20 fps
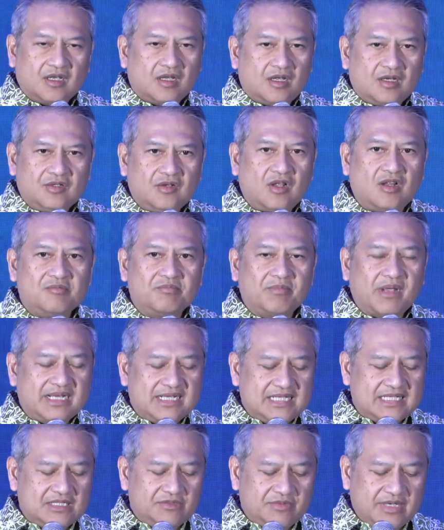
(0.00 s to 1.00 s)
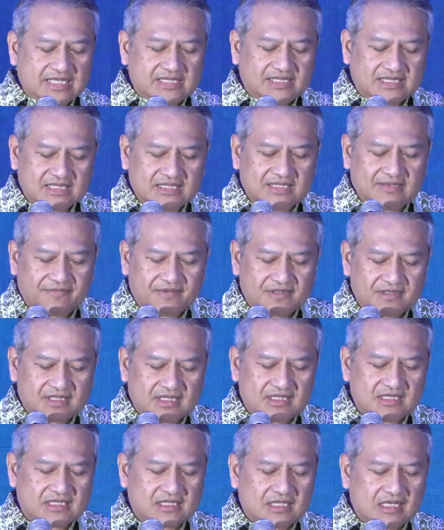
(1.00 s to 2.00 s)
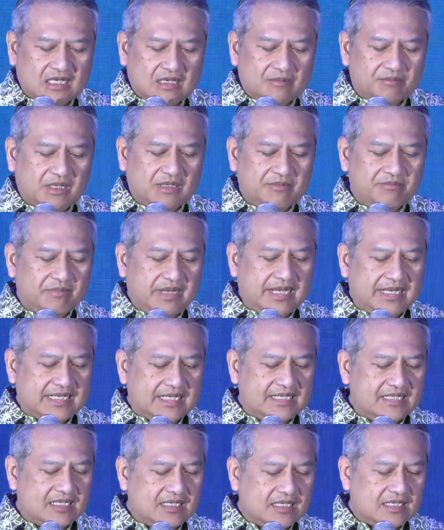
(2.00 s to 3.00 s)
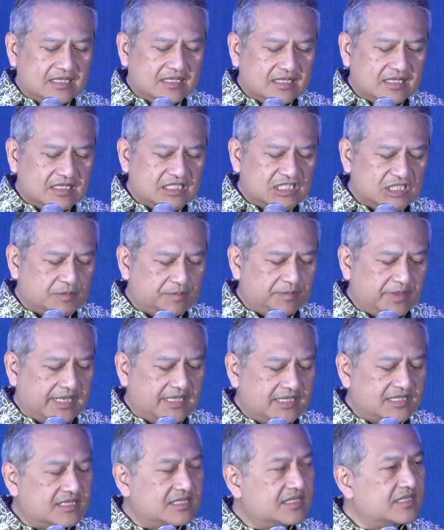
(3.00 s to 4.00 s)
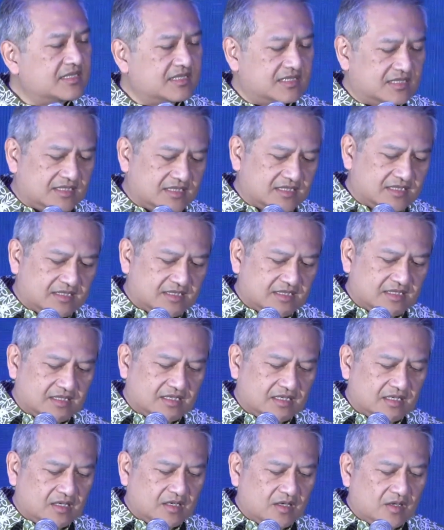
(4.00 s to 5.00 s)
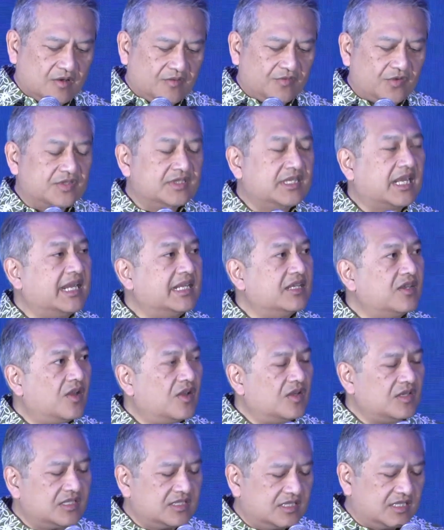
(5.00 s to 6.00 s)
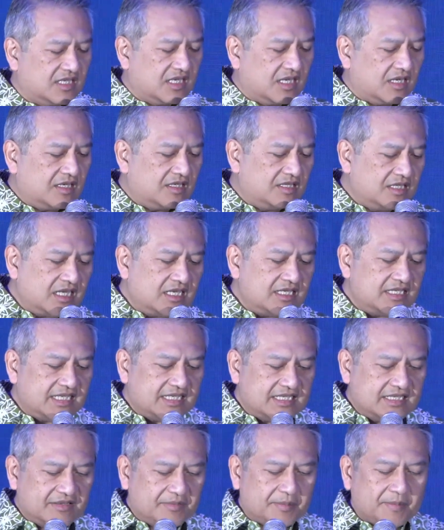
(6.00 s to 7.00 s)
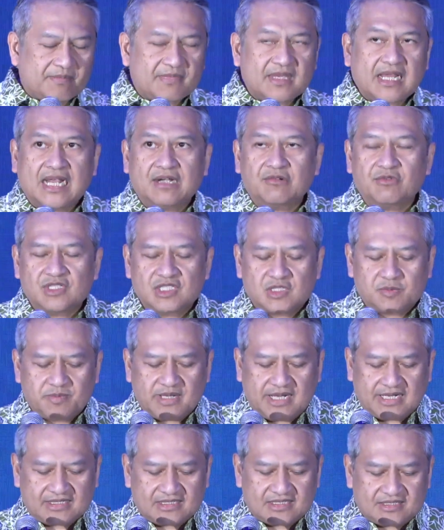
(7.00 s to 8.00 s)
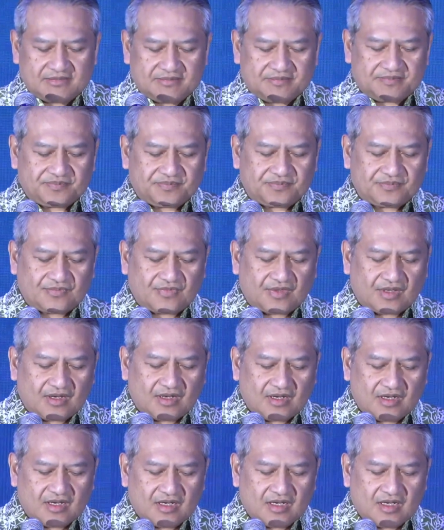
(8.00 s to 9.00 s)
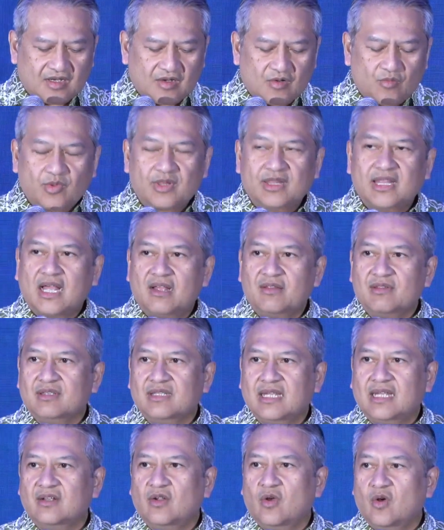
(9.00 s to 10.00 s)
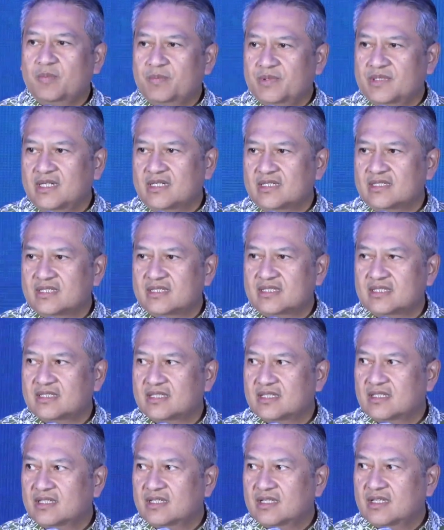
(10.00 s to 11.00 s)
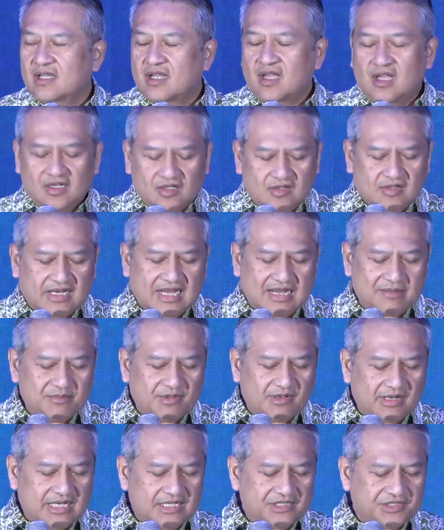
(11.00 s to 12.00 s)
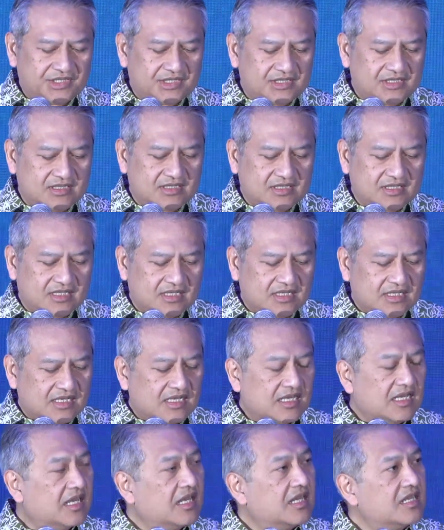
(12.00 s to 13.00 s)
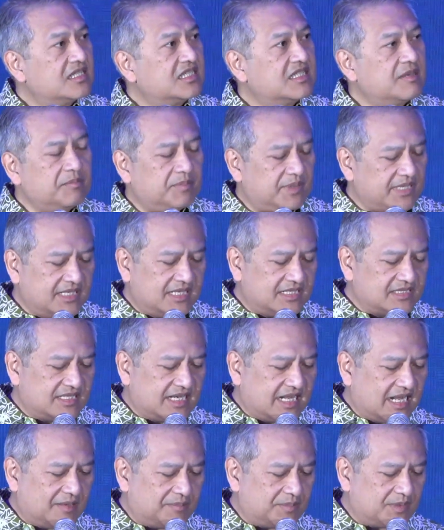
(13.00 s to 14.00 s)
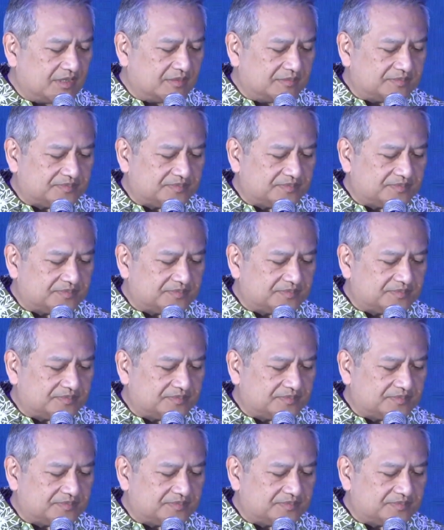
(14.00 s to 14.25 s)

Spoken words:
Not by erasing differences, but making space for dialogue, learning, and respect. Without that openness, collaboration simply doesn't happen.